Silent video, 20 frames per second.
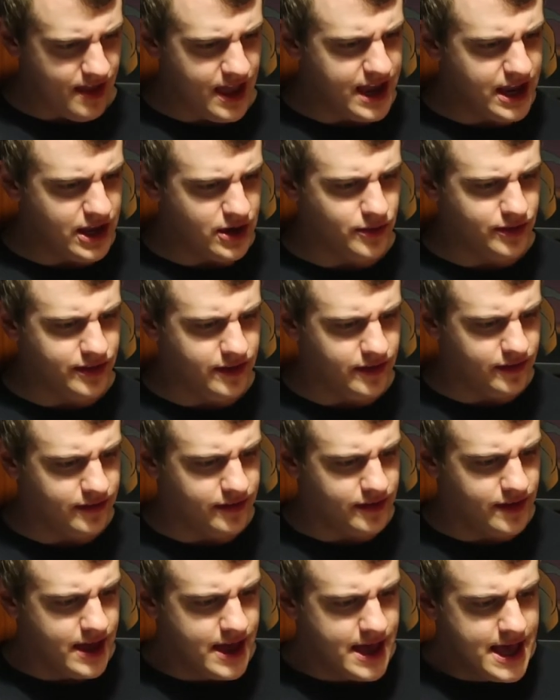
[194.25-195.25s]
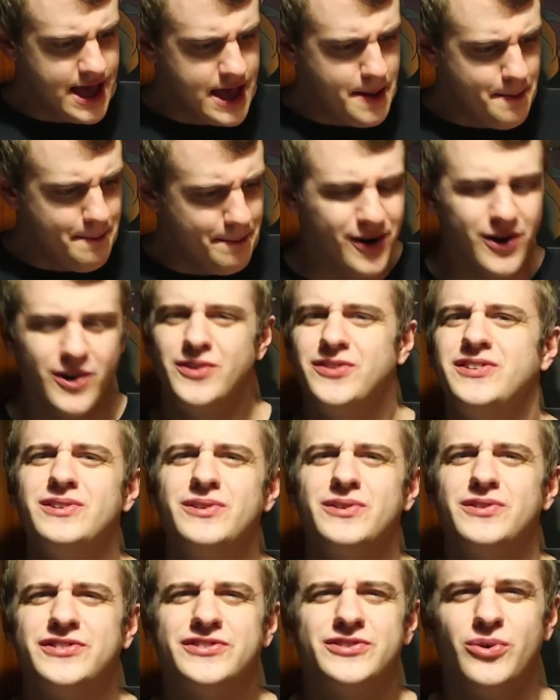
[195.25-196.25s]
you know these
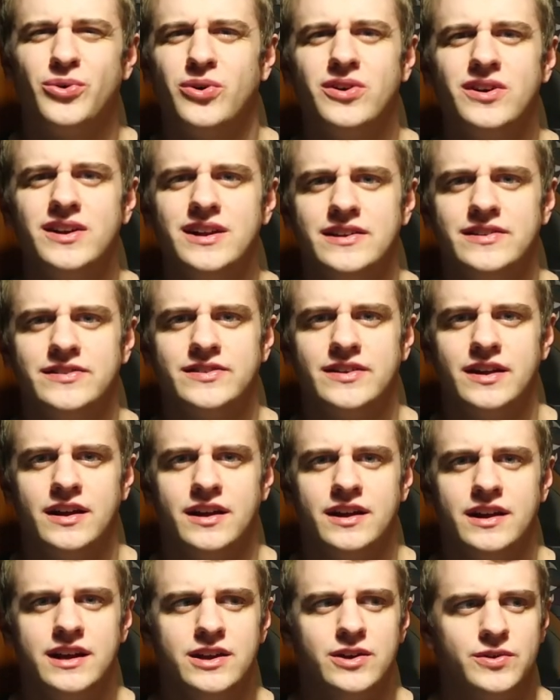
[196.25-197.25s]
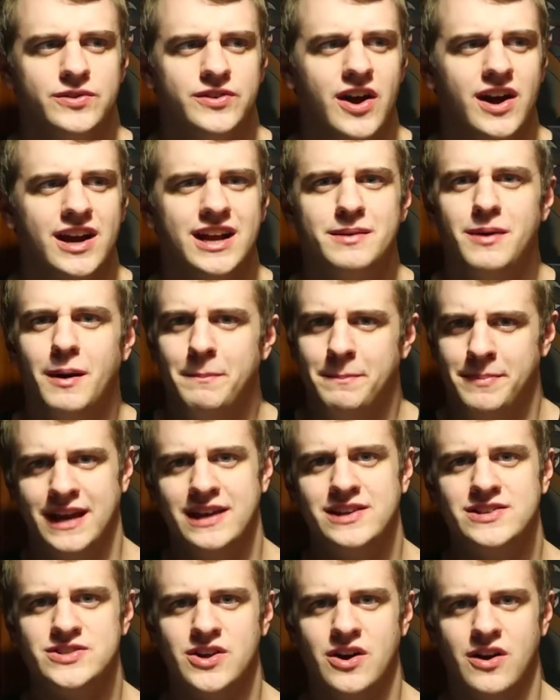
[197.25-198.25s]
personal stories, uh, you know, talking about
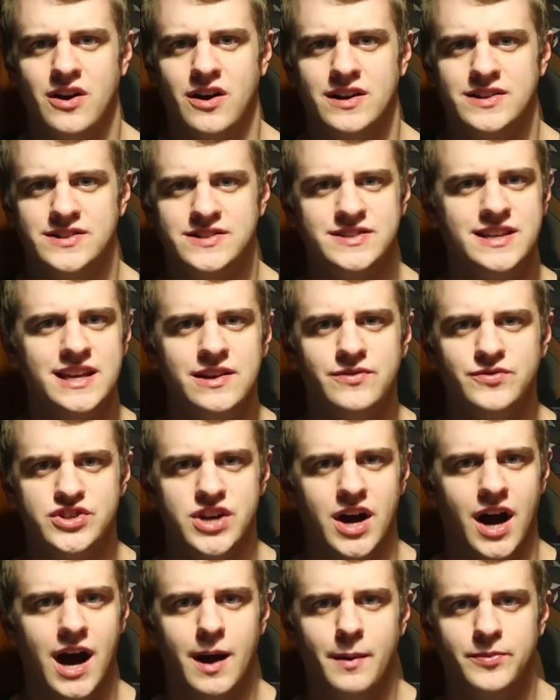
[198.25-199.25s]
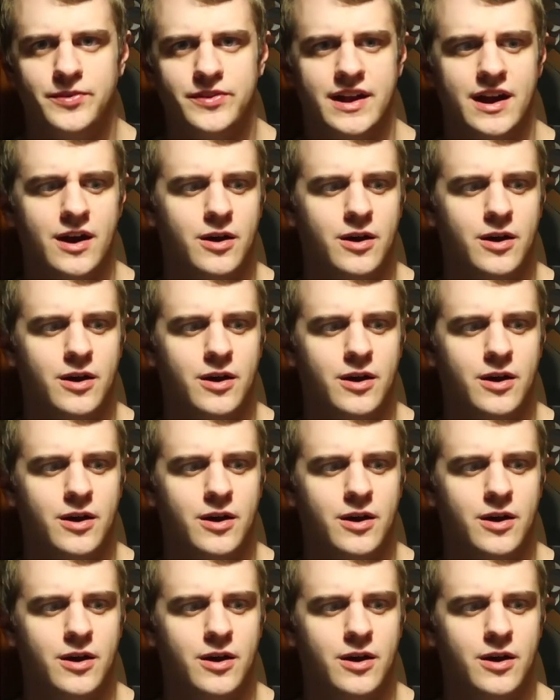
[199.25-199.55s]
Pixar and Steve Jobs and